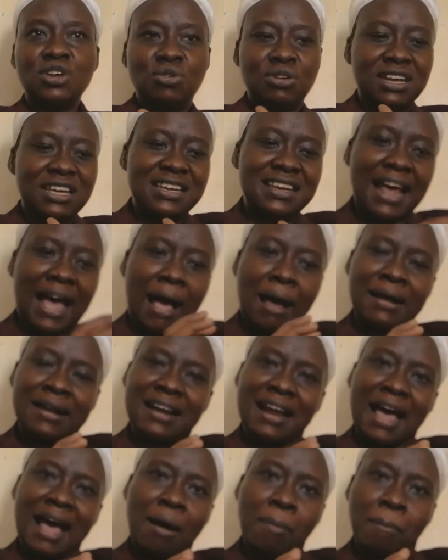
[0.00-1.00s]
You need
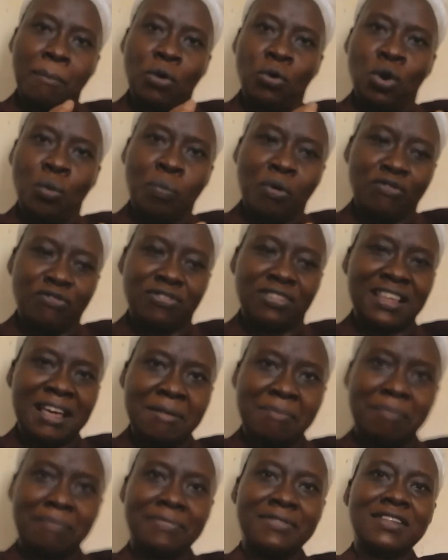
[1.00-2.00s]
a group of
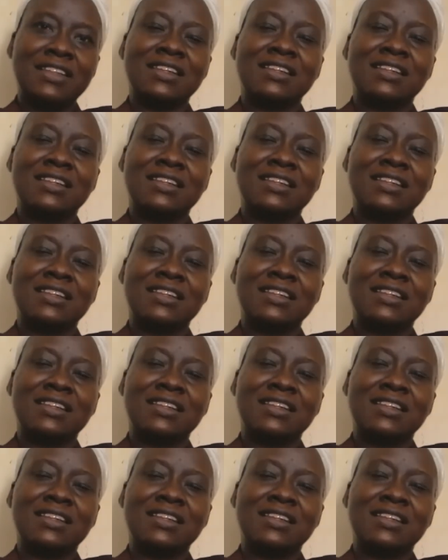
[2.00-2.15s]
them